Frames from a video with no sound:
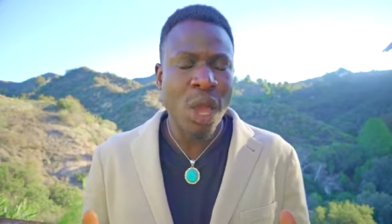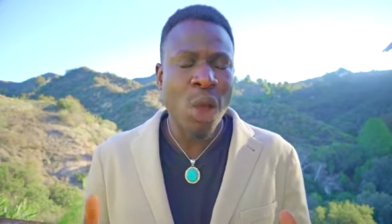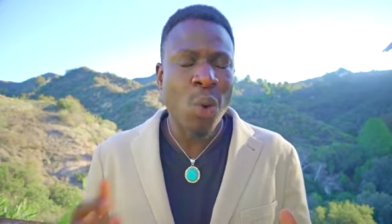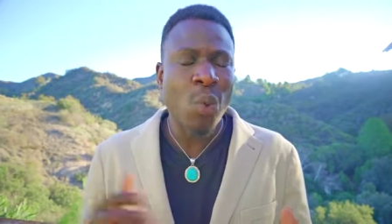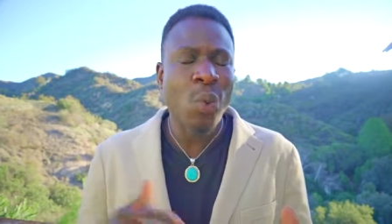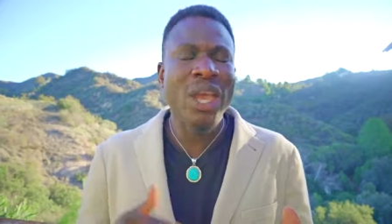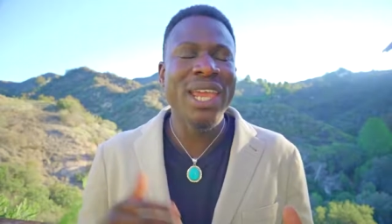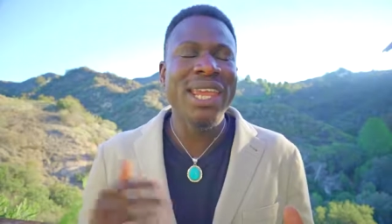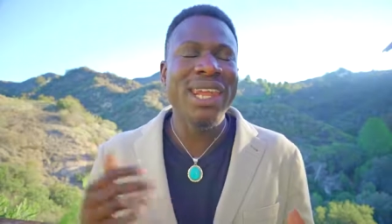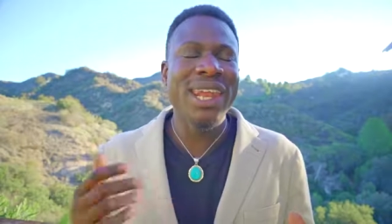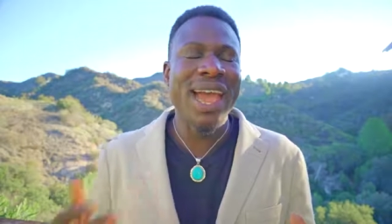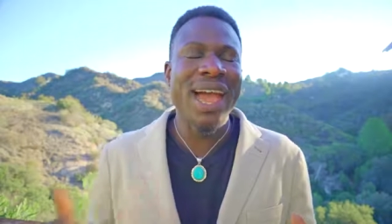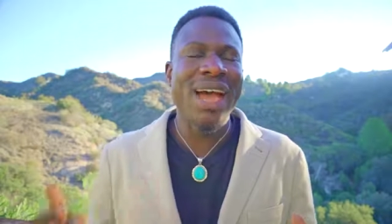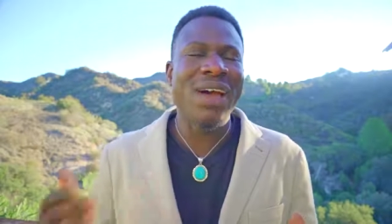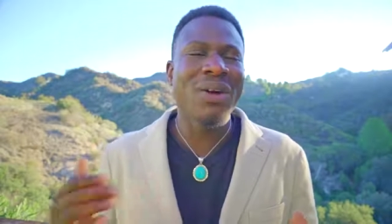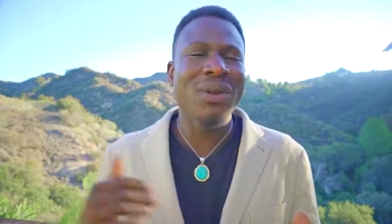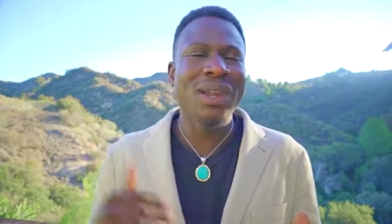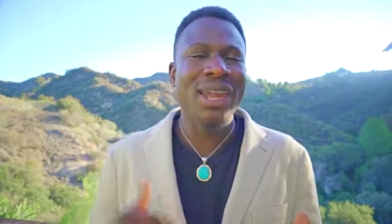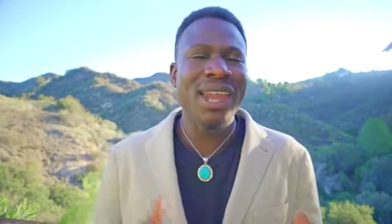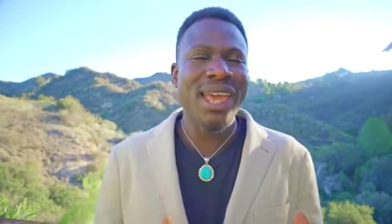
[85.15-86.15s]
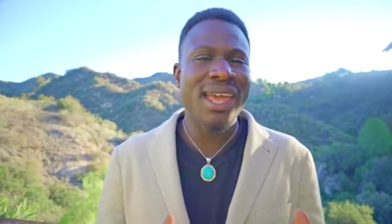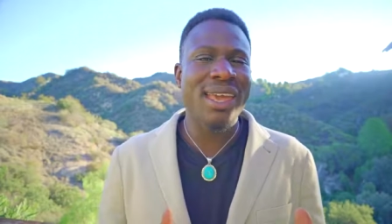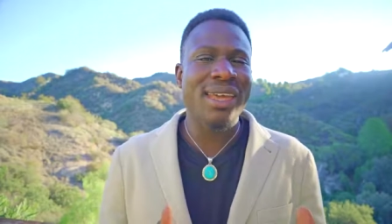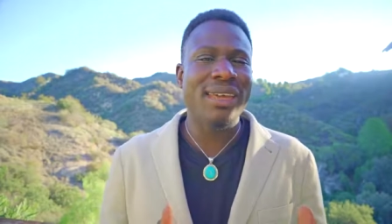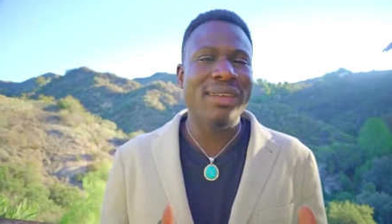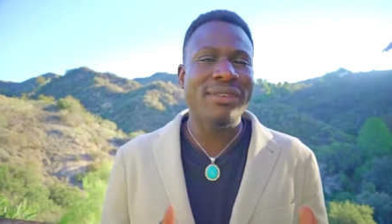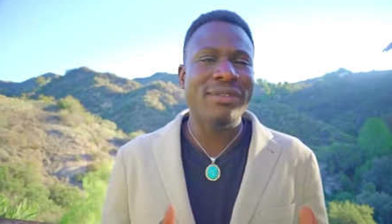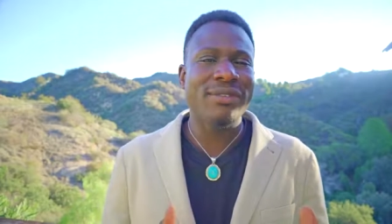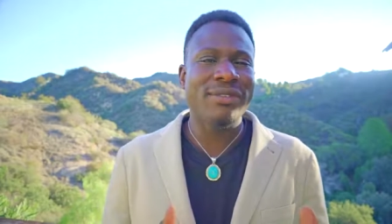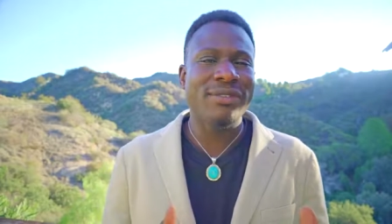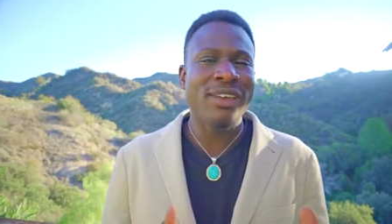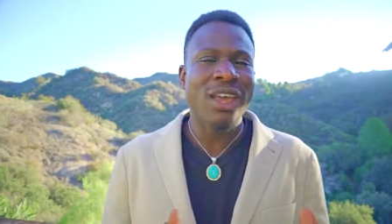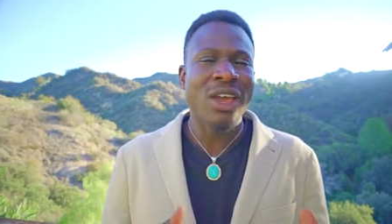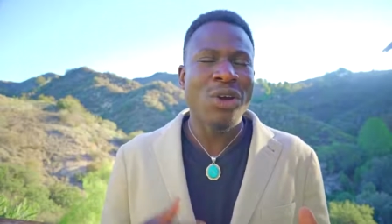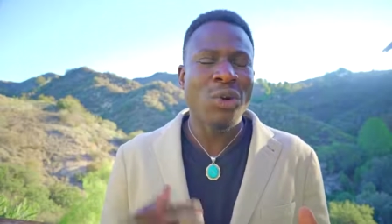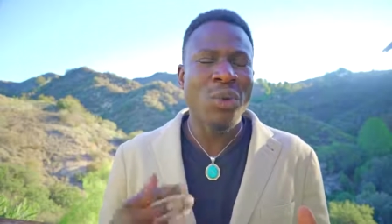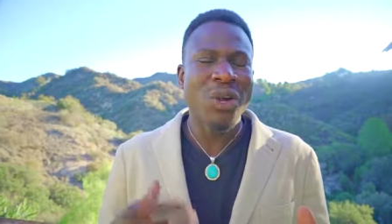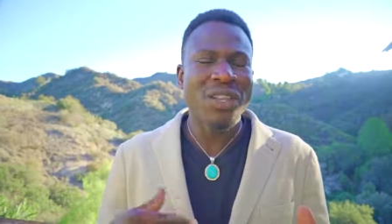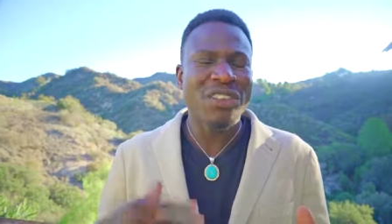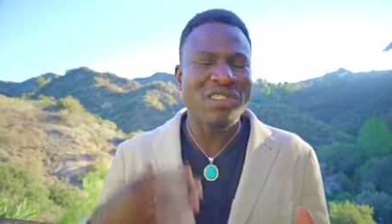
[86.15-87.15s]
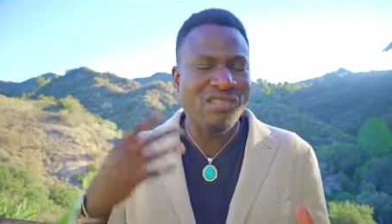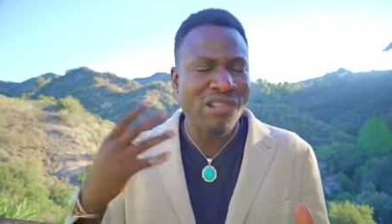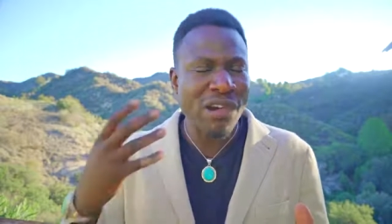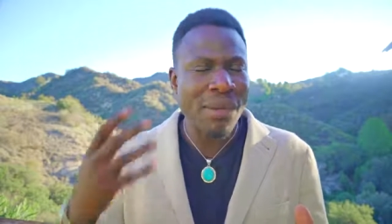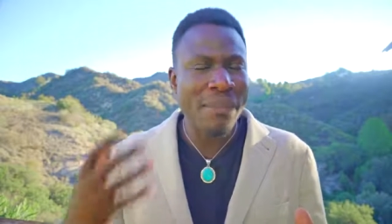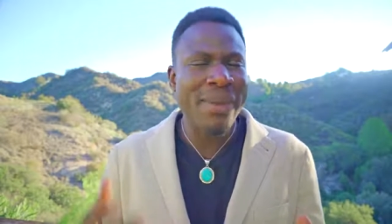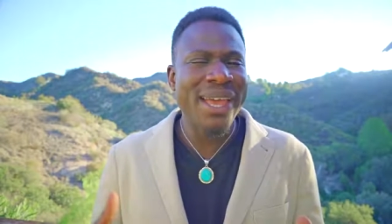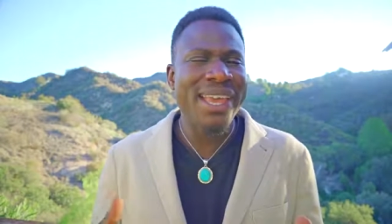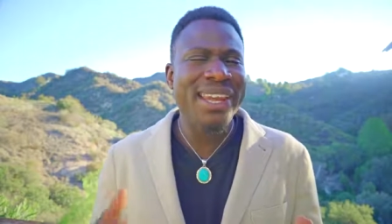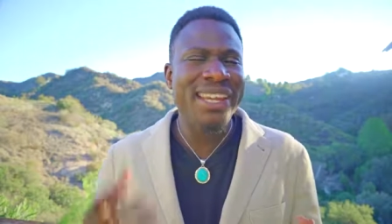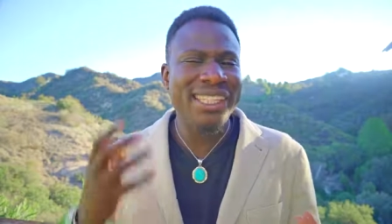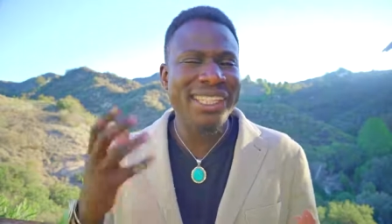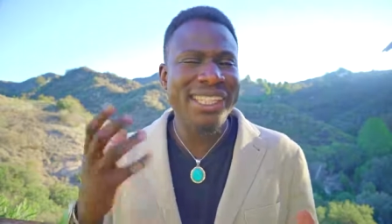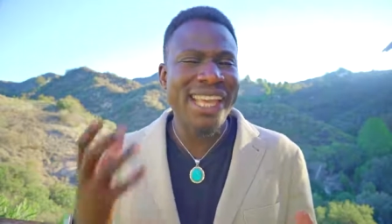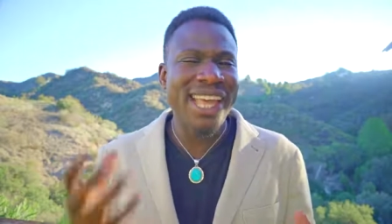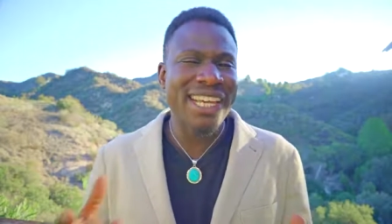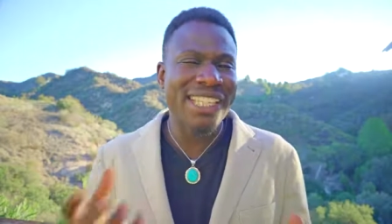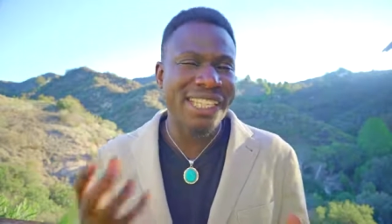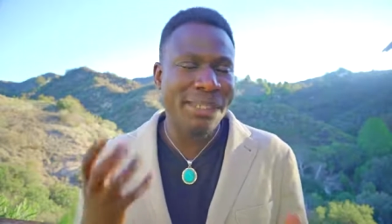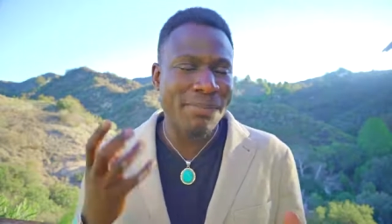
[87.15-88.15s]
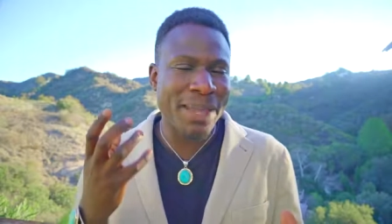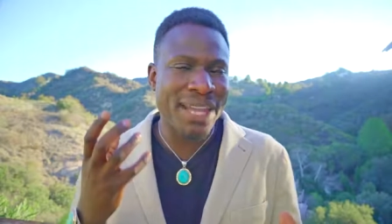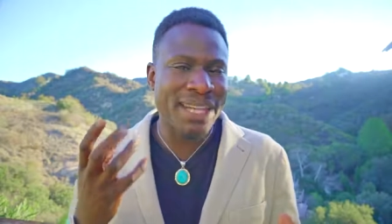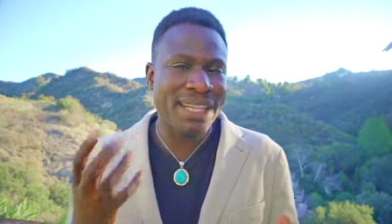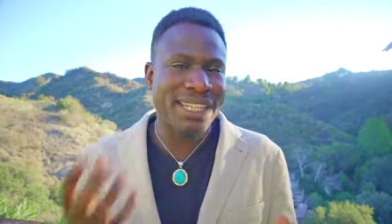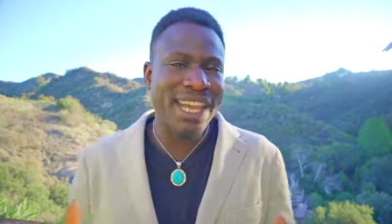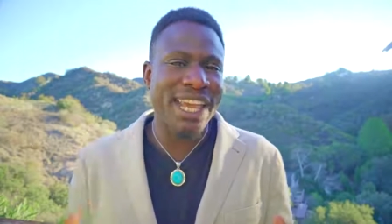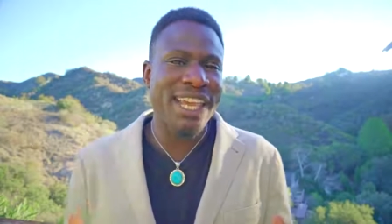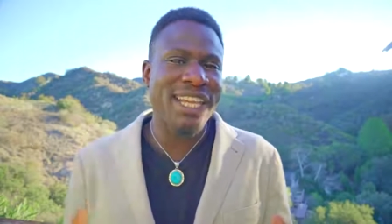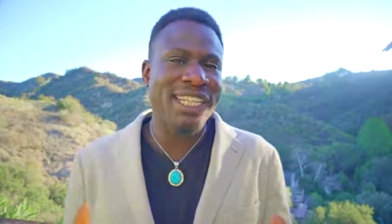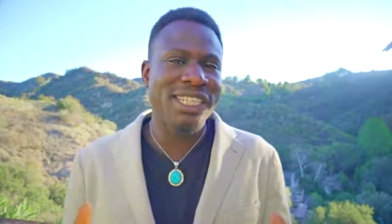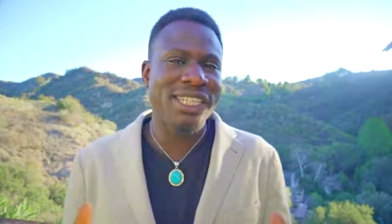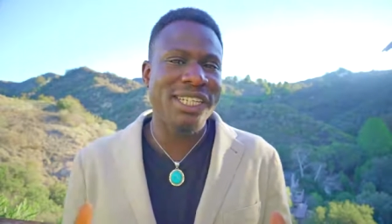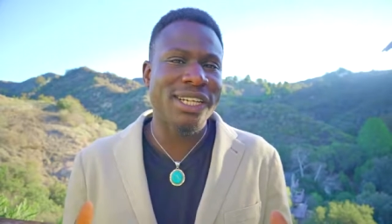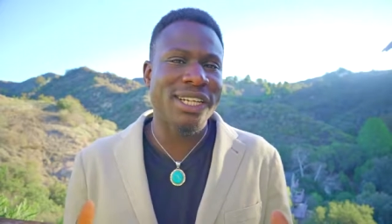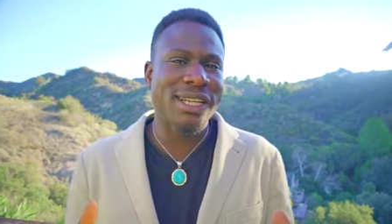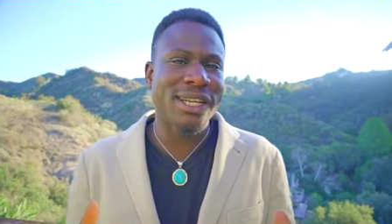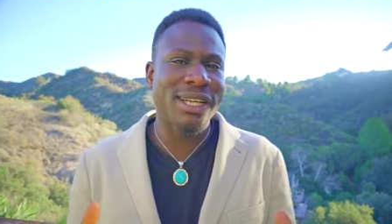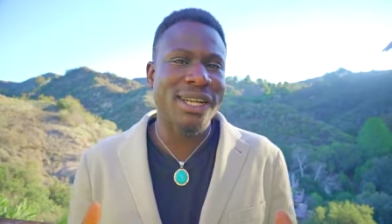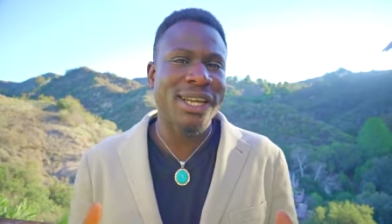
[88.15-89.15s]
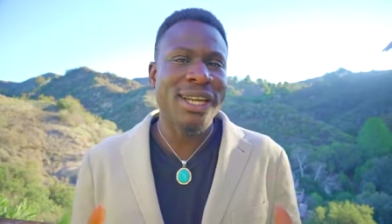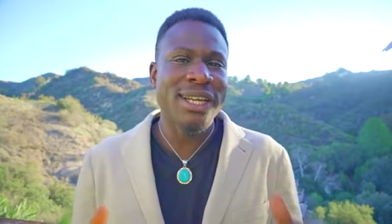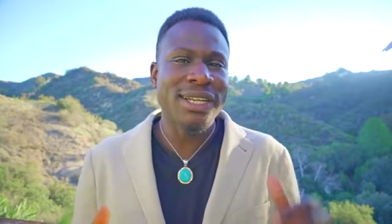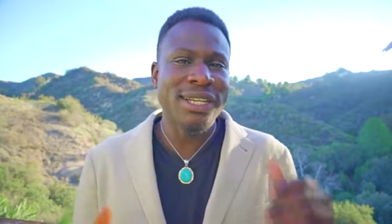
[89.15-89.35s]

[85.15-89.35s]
We now live with tremendous expectation